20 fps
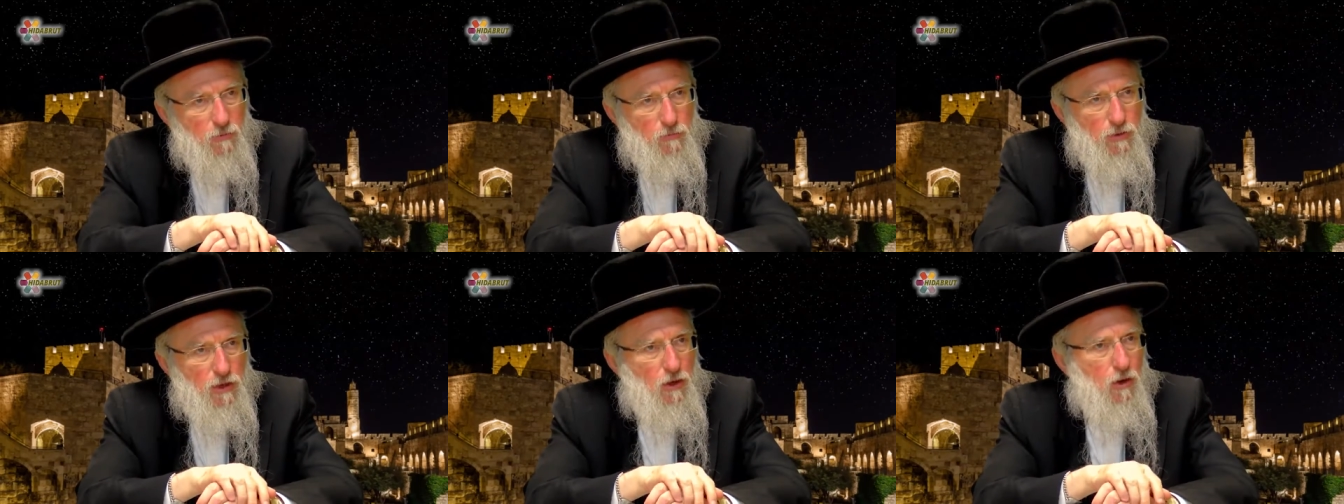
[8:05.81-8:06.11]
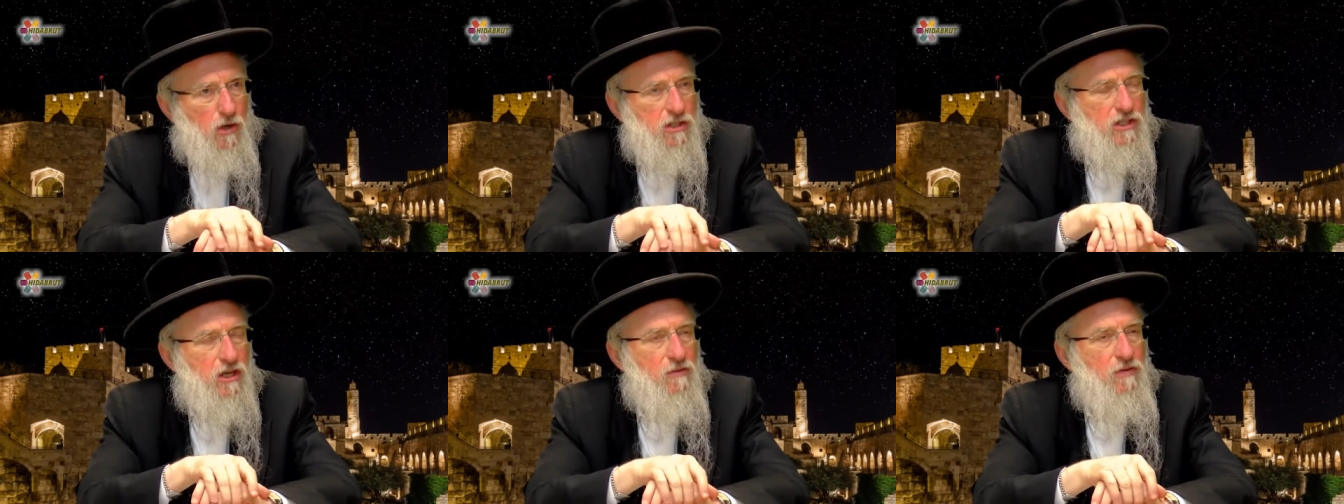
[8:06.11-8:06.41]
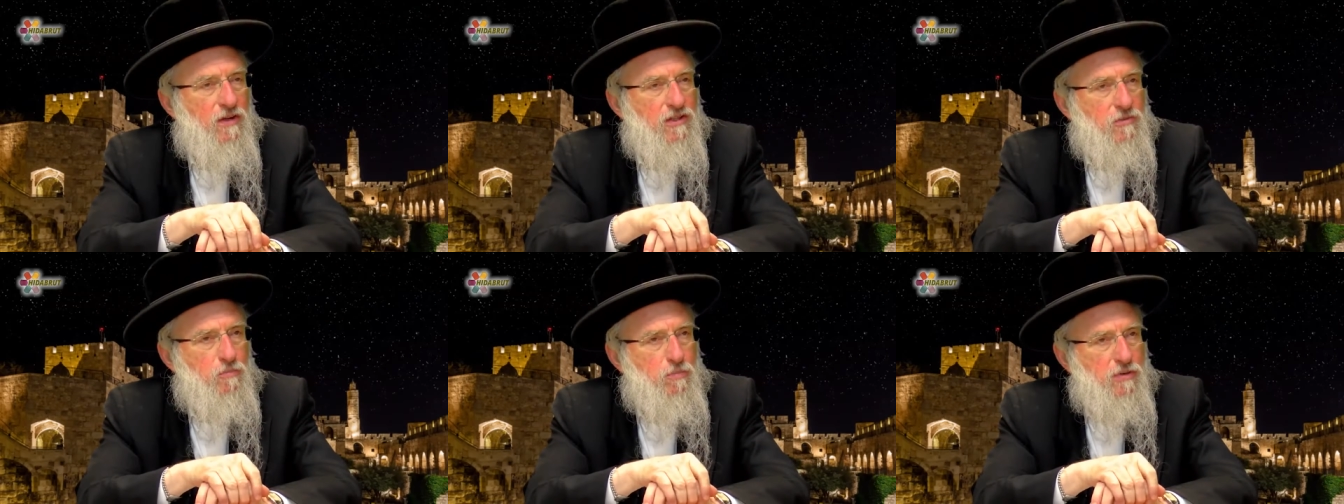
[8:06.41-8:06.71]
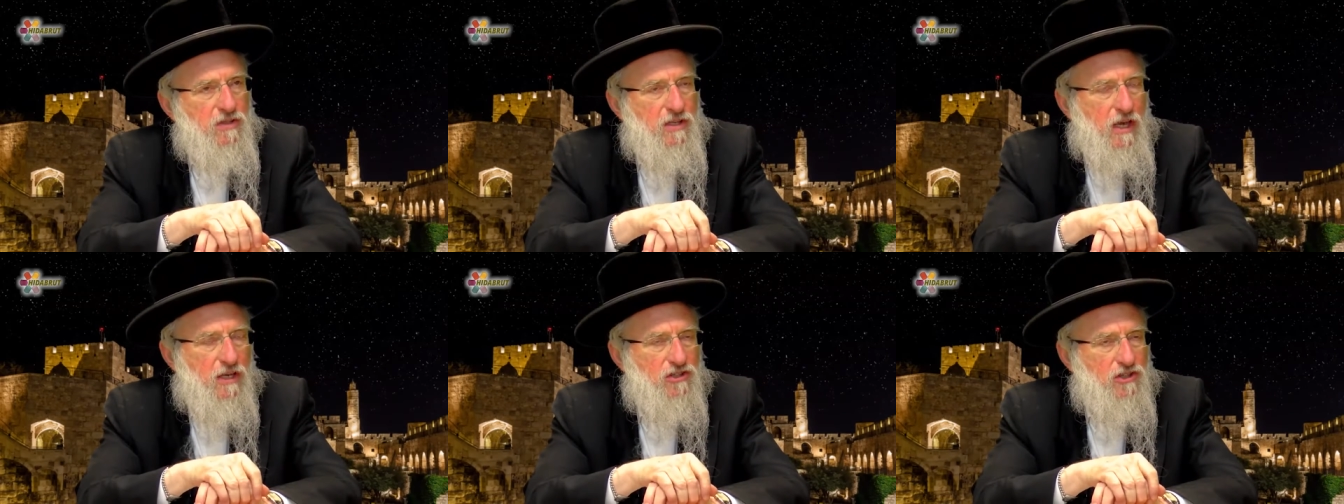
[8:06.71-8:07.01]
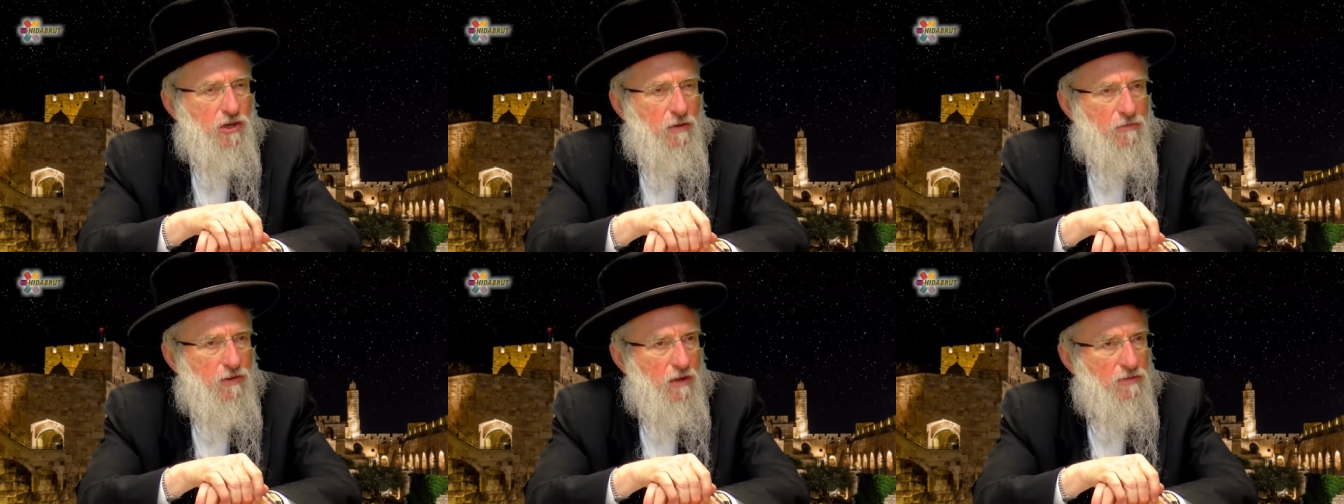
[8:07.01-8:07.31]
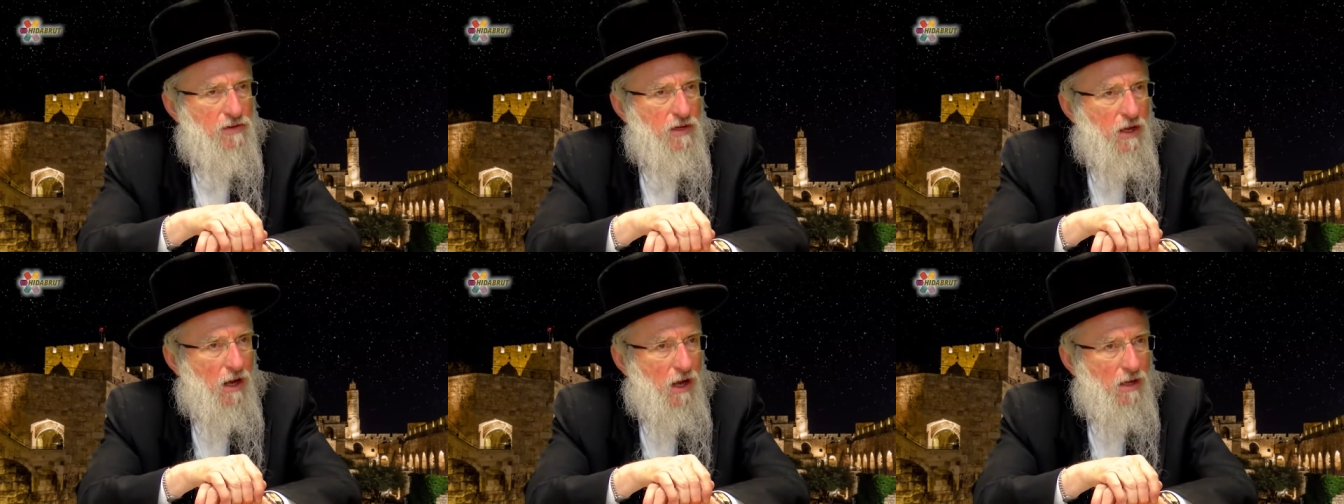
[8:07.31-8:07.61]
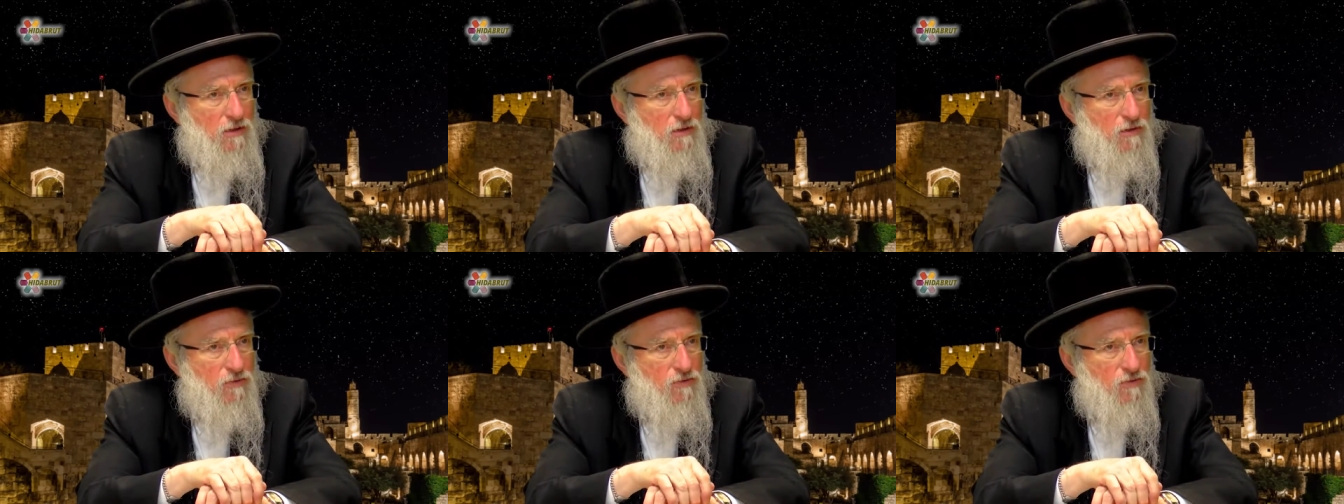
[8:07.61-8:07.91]
because of his possession of loving
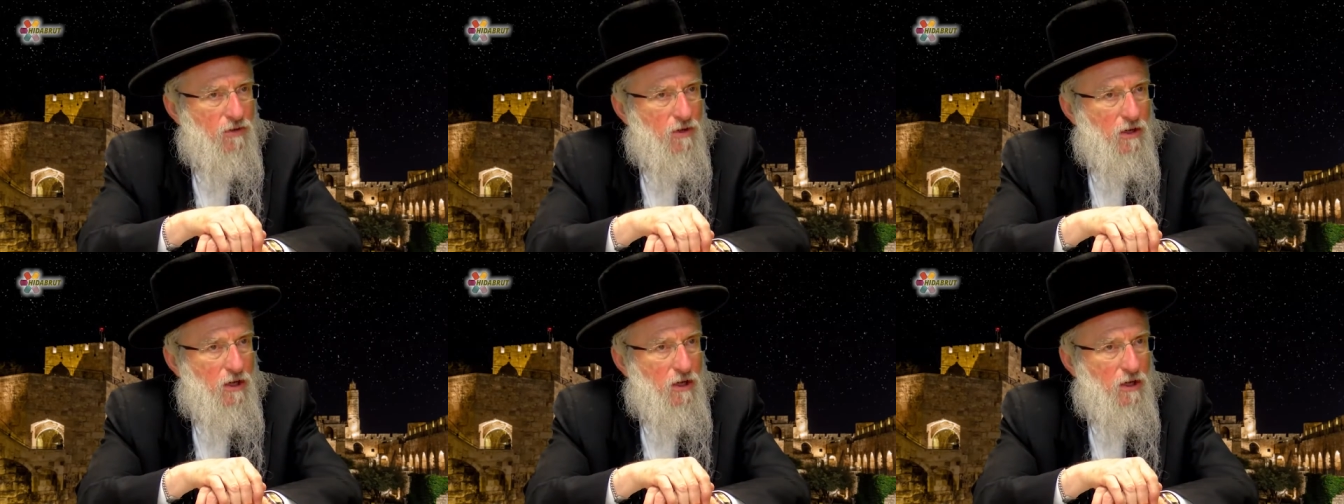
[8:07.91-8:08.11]
kindness.